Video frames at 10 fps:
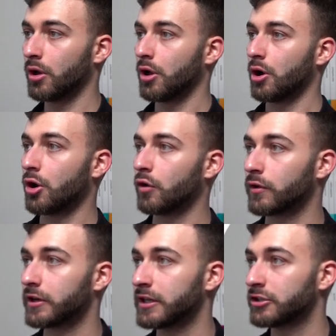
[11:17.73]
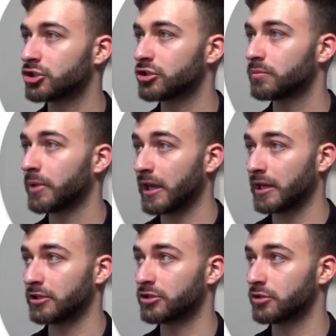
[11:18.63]
over each
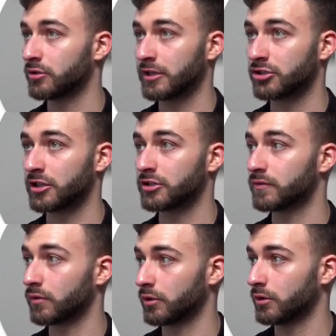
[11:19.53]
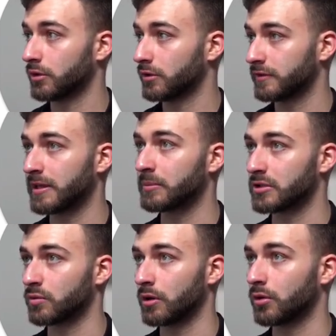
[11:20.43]
page you can change it for them as
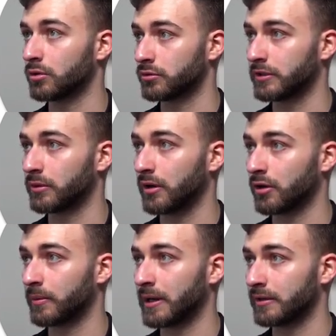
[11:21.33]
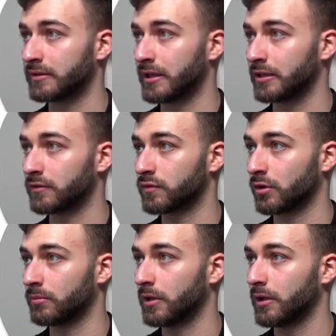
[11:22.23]
well although they will automatically take it
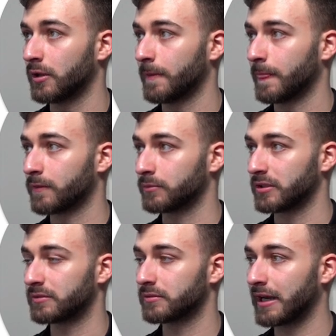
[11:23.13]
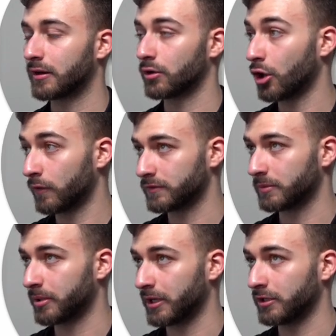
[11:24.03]
from from the title of the
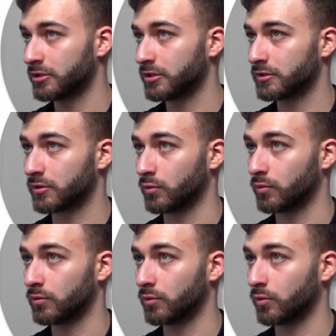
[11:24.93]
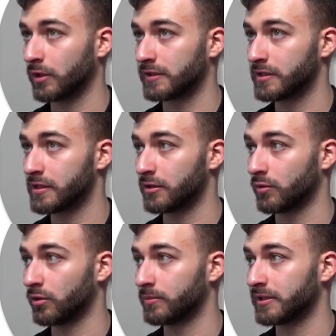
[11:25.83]
page so what's here
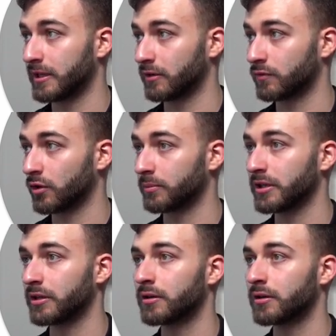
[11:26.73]
will be taken from here